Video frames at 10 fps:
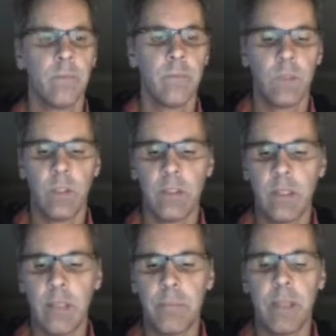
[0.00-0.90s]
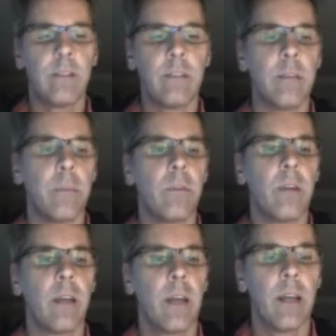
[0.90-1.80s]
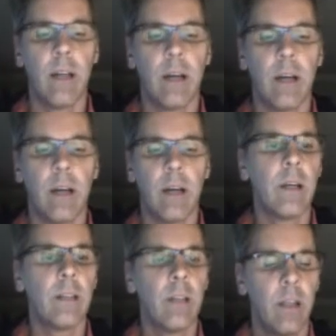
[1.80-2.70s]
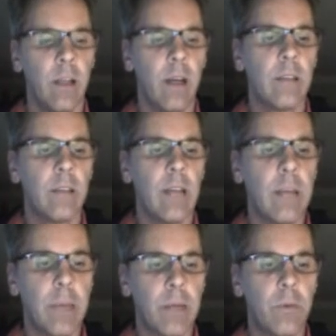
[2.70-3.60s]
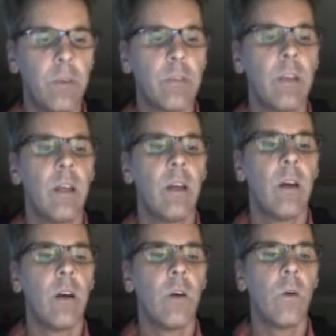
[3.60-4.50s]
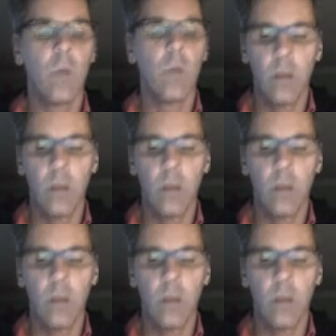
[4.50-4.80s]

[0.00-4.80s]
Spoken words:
So let's keep things simple. And I'll go ahead and type equals OF